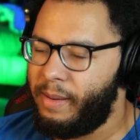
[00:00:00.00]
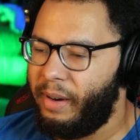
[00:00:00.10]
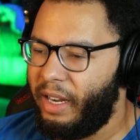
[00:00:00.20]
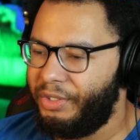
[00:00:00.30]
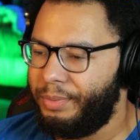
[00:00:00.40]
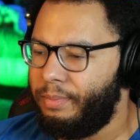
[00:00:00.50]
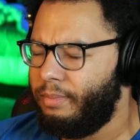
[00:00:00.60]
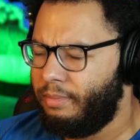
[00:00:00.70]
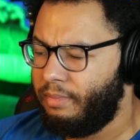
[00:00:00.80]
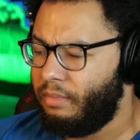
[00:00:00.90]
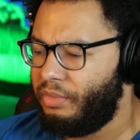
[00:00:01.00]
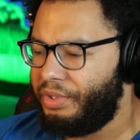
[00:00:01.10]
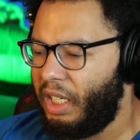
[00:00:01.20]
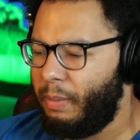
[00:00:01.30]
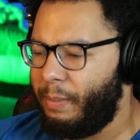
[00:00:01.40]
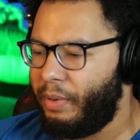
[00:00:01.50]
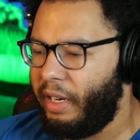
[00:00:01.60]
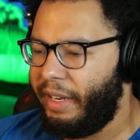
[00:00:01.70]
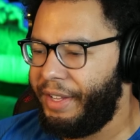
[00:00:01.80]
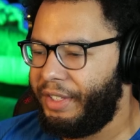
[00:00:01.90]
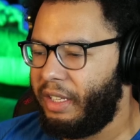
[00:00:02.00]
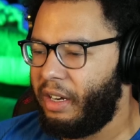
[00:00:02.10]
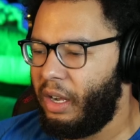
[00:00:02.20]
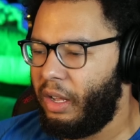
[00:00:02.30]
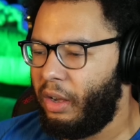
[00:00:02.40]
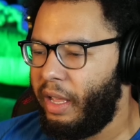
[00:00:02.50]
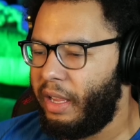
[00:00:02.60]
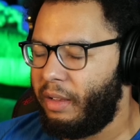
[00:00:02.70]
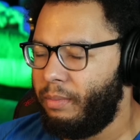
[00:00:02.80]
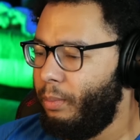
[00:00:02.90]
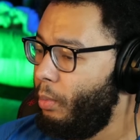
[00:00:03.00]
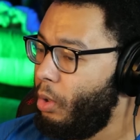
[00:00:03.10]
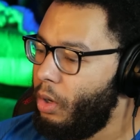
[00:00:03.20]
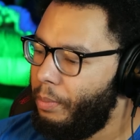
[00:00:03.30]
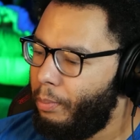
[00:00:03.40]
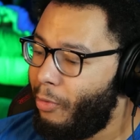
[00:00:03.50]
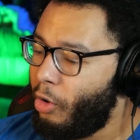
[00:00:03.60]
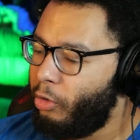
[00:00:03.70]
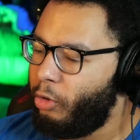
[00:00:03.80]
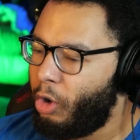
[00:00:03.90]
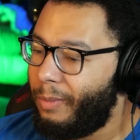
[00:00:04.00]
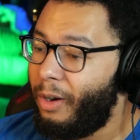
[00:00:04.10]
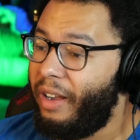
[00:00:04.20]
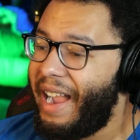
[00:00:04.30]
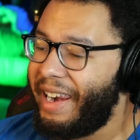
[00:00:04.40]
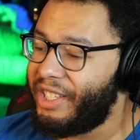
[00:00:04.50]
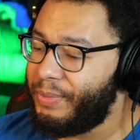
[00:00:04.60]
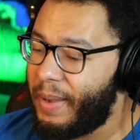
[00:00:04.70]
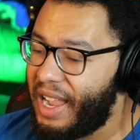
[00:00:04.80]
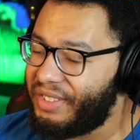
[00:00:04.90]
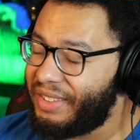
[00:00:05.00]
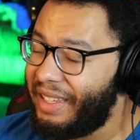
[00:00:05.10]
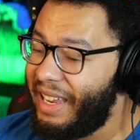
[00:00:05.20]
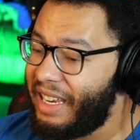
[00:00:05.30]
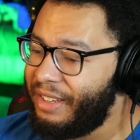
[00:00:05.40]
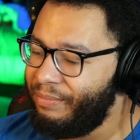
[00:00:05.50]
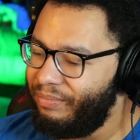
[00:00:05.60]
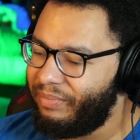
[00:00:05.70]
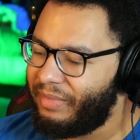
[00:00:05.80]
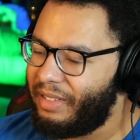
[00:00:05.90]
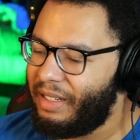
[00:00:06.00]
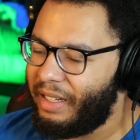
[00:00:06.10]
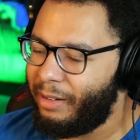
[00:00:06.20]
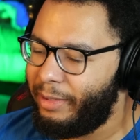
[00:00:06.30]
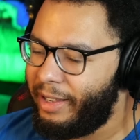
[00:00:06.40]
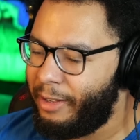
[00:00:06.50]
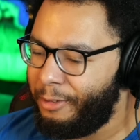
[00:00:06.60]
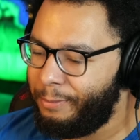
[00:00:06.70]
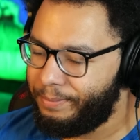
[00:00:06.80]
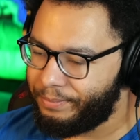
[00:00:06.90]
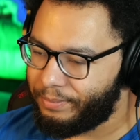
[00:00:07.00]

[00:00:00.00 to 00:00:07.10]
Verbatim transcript: Everybody else seem to be pretty easy. They all have like more normal hiding spots, I think. I don't know.